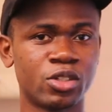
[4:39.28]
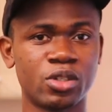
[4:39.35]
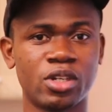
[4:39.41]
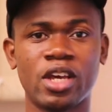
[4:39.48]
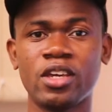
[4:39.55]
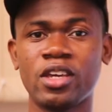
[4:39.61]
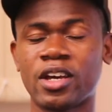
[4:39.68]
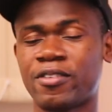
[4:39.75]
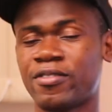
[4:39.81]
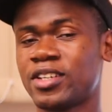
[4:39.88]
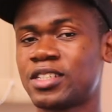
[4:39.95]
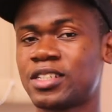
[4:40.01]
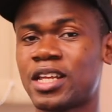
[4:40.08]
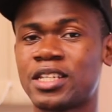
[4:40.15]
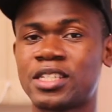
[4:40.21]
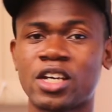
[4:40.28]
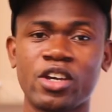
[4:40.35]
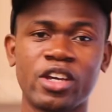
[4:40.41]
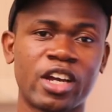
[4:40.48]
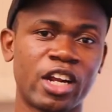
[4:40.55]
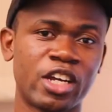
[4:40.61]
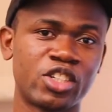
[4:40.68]
So there you have it. That's how
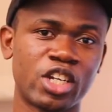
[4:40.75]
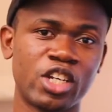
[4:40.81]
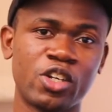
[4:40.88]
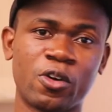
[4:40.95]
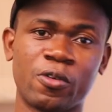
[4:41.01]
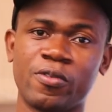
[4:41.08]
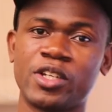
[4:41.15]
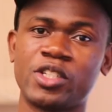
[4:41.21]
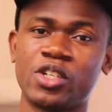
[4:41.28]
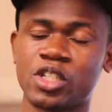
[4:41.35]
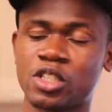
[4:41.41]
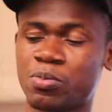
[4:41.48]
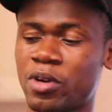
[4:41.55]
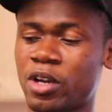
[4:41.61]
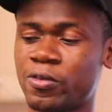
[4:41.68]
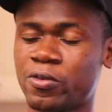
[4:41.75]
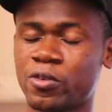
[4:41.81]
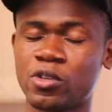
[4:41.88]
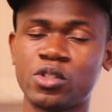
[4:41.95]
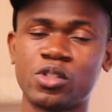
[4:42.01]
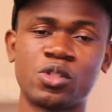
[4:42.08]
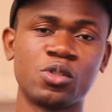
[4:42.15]
you can actually convert your
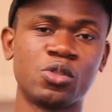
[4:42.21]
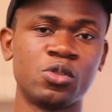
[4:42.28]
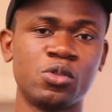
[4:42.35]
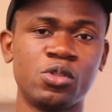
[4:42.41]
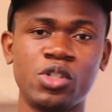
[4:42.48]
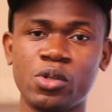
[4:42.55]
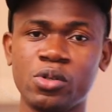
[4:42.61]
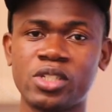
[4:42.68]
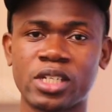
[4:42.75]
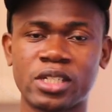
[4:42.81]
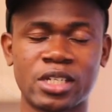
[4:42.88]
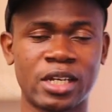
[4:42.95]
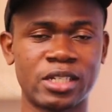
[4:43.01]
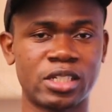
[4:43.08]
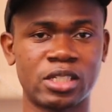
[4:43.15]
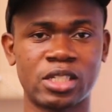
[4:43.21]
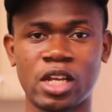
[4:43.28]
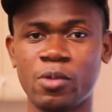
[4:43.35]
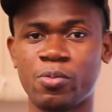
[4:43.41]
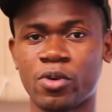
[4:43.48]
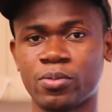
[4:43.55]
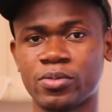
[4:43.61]
smartphone to use it as a
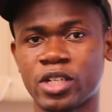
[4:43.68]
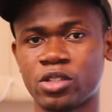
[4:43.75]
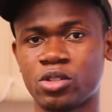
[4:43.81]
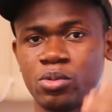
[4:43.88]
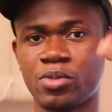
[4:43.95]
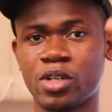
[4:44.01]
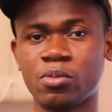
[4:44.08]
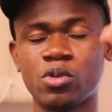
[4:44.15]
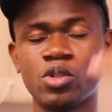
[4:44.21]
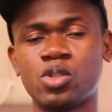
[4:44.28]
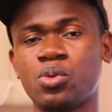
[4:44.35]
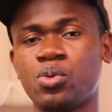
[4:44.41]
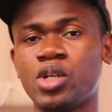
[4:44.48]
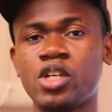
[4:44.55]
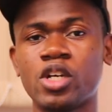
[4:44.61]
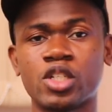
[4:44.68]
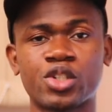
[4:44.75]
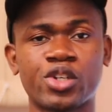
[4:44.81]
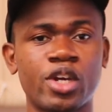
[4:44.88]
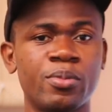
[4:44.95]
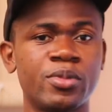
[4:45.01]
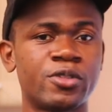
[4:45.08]
teleprompter to be able to read your
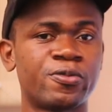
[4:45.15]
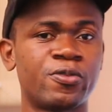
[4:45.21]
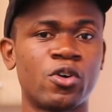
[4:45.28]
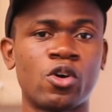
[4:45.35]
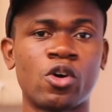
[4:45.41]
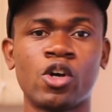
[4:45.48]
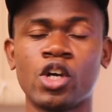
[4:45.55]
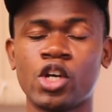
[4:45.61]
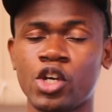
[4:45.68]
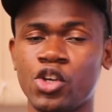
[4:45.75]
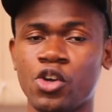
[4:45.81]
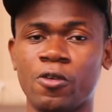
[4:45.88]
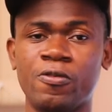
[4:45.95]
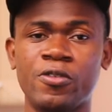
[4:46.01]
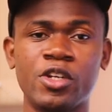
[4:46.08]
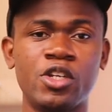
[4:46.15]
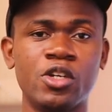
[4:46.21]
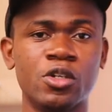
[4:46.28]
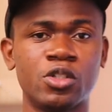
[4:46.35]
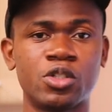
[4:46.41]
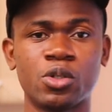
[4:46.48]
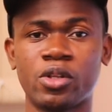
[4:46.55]
script for your
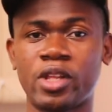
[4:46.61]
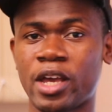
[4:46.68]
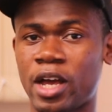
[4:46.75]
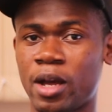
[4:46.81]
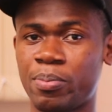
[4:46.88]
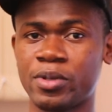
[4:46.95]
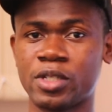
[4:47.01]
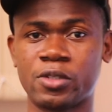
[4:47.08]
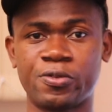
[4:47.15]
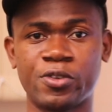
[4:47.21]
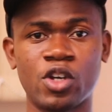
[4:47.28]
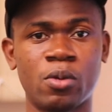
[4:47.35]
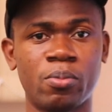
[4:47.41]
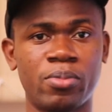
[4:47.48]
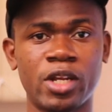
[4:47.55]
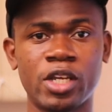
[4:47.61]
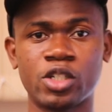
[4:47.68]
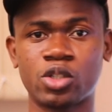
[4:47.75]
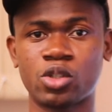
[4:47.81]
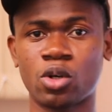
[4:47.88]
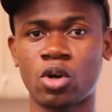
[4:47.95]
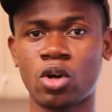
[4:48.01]
video. So the app is free on Play
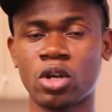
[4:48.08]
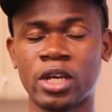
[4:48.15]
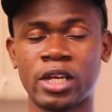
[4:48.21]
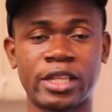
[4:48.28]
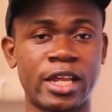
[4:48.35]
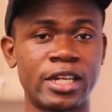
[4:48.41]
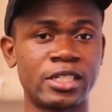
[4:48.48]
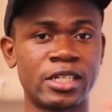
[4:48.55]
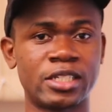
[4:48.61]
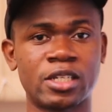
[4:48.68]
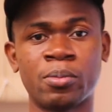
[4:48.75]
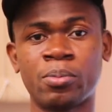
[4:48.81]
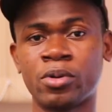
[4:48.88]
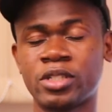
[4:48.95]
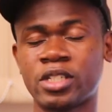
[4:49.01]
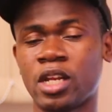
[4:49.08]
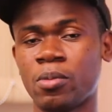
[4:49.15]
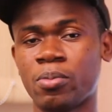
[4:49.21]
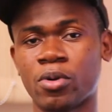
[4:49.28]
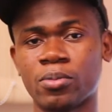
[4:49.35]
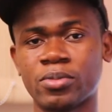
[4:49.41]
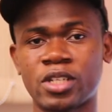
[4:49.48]
Store. That is a Simple
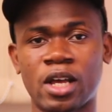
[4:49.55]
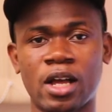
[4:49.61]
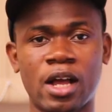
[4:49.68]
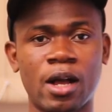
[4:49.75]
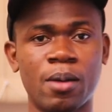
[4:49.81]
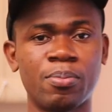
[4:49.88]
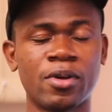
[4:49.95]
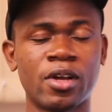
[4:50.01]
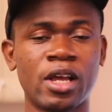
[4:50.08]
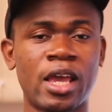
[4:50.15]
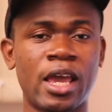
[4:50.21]
Teleprompter app.